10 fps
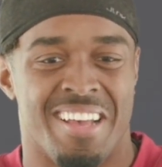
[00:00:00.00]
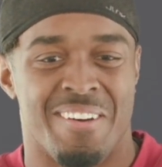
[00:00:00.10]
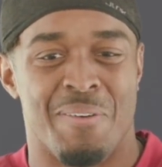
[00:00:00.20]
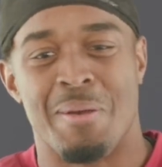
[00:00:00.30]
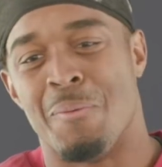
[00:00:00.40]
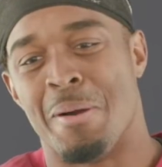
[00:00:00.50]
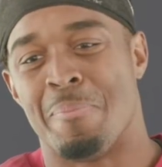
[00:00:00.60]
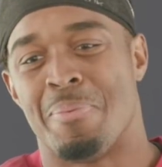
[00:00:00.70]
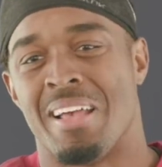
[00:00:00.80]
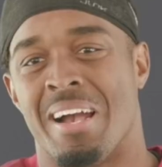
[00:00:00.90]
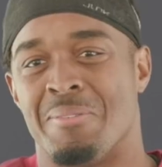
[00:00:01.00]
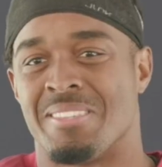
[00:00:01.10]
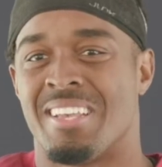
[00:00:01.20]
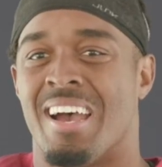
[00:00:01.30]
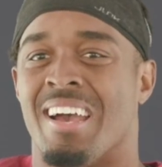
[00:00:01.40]
One play I was
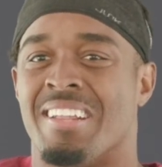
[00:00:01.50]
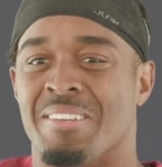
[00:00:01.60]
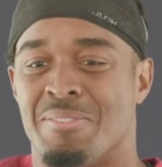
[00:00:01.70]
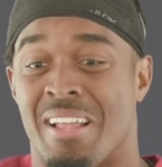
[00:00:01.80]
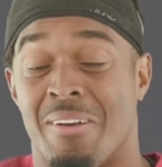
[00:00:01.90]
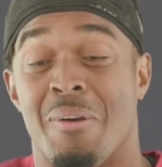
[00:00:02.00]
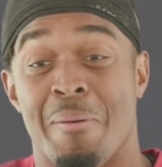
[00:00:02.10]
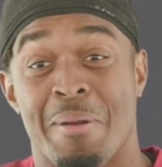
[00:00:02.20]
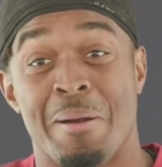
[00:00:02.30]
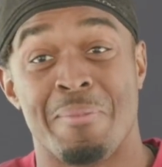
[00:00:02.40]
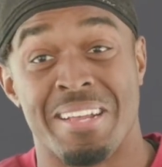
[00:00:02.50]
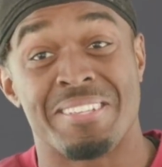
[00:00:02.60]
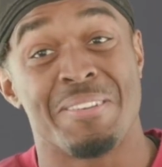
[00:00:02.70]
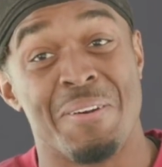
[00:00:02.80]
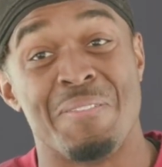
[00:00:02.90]
tired, and he was like, well, I'm coming
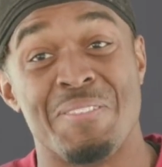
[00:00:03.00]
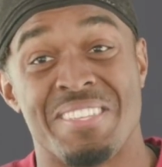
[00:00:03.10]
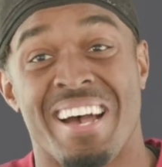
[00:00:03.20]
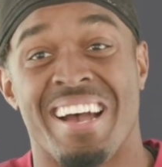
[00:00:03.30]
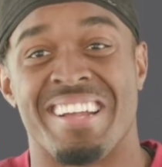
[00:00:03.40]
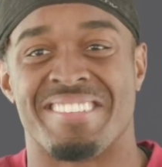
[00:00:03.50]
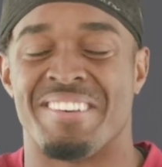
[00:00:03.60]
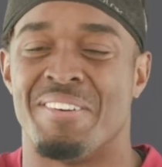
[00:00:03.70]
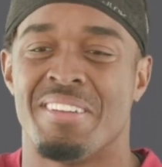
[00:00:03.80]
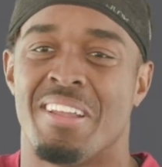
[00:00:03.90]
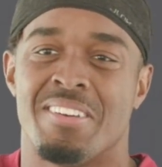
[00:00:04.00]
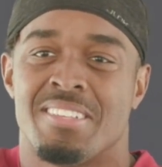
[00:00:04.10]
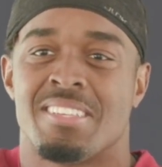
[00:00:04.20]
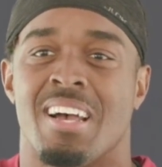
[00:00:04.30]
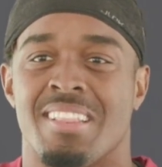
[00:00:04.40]
at you if you're tired. So, you know, he's
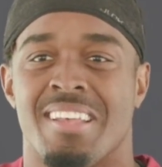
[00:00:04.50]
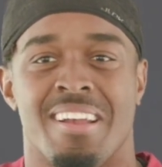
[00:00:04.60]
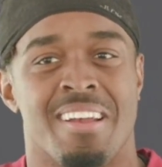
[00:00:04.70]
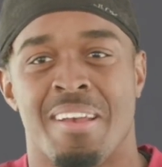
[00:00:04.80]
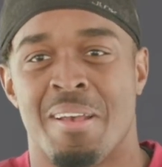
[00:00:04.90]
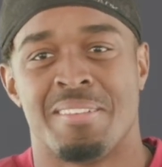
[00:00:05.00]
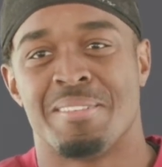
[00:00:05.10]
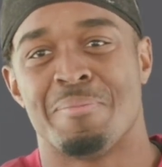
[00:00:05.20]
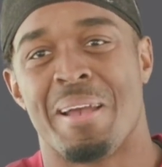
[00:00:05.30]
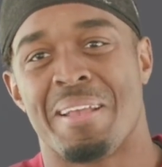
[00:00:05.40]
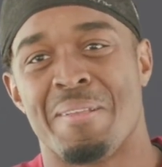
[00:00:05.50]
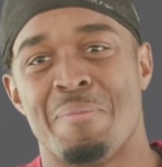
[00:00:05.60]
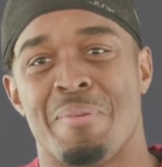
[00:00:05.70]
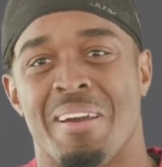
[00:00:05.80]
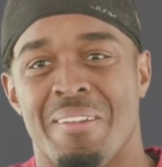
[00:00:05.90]
just out there just making you
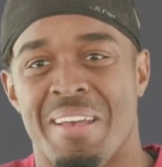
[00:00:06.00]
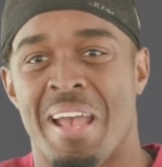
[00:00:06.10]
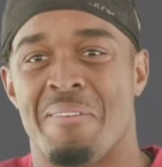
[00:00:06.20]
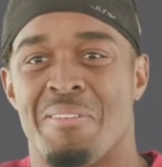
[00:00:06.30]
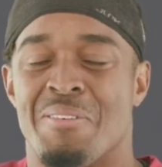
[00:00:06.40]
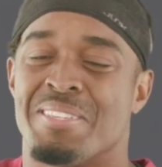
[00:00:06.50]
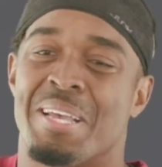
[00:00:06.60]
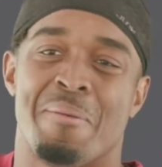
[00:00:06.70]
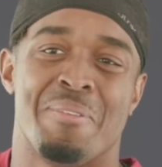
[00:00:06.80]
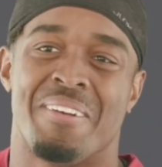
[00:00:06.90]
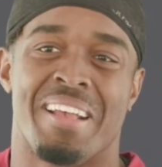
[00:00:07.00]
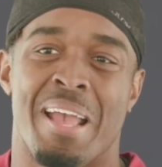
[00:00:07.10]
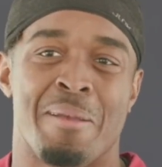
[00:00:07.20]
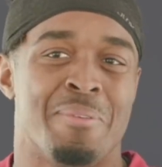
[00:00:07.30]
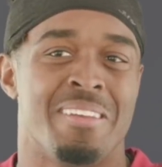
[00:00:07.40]
better and having you on top of your
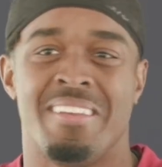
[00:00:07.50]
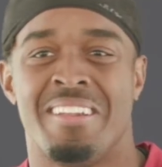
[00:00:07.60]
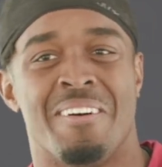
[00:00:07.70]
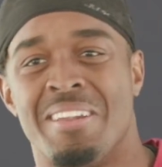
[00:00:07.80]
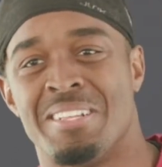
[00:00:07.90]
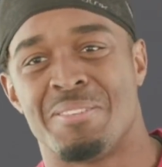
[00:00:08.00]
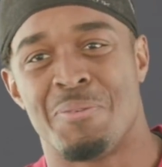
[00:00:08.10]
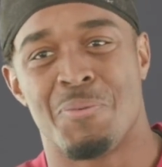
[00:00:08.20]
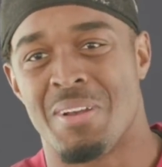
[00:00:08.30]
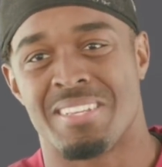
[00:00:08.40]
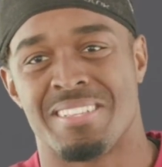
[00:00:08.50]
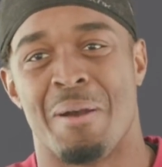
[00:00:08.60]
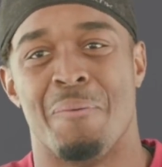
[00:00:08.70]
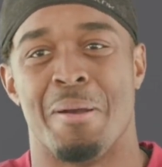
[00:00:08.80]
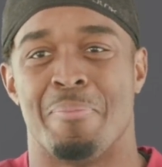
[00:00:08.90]
game. He don't let you rest
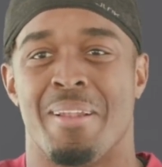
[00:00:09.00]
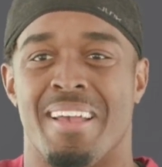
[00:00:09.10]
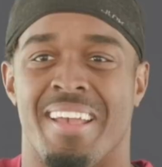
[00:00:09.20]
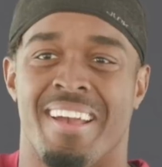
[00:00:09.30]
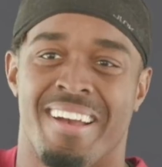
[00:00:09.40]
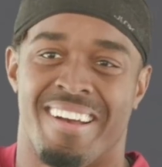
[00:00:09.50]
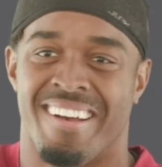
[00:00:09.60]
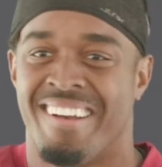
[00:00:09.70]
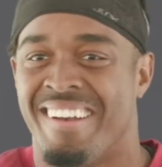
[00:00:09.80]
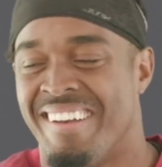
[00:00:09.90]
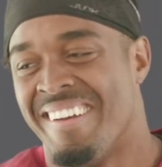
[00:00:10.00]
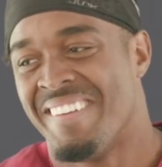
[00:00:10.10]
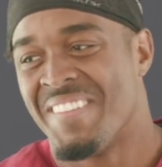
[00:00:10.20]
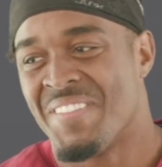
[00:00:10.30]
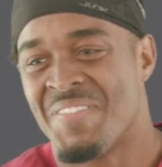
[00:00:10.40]
not one play. How
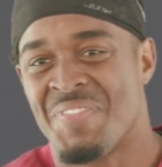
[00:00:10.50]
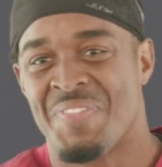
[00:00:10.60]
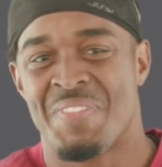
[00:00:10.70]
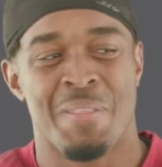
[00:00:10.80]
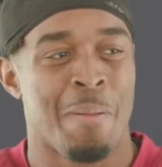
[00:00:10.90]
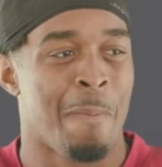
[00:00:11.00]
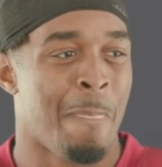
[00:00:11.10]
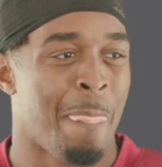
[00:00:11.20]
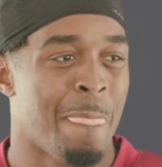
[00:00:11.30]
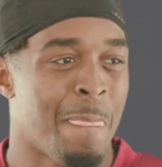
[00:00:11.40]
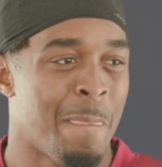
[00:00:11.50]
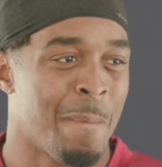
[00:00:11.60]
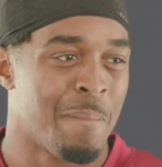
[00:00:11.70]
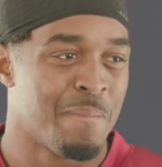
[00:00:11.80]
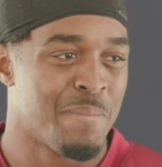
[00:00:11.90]
would you evaluate
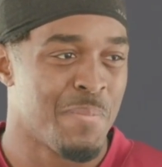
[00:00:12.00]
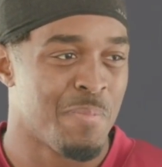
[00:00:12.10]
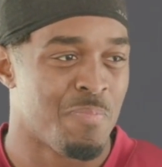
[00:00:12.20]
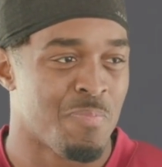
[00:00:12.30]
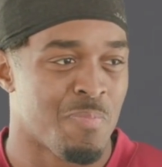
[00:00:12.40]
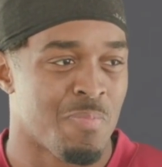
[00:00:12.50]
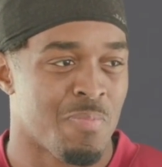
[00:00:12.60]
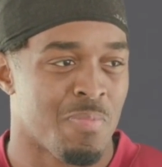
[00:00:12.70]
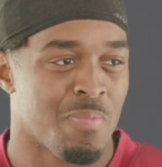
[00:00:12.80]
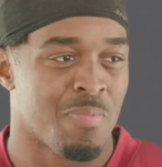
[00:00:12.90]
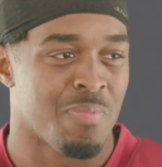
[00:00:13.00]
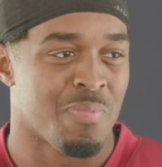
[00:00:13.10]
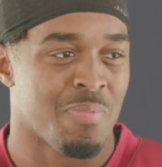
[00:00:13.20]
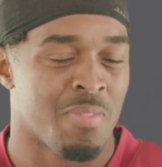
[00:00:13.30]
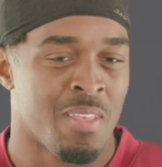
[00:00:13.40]
yourself
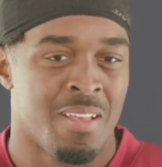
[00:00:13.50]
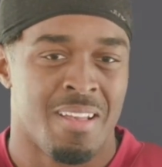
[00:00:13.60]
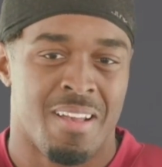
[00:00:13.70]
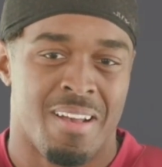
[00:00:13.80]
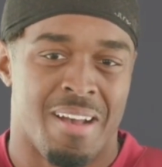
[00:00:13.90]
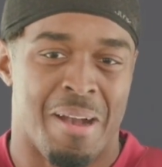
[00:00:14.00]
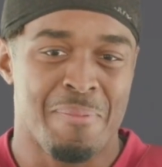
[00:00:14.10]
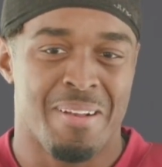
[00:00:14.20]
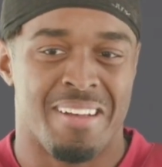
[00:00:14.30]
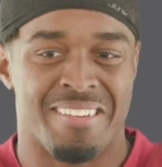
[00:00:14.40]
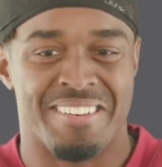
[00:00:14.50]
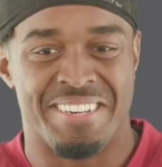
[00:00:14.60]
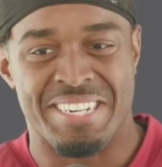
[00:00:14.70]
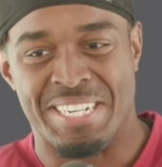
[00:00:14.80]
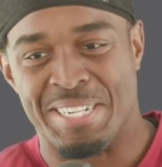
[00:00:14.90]
as a
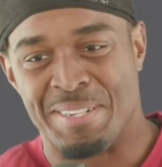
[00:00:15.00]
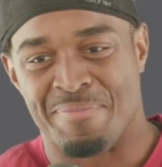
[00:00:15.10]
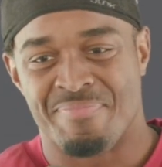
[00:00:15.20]
transfer?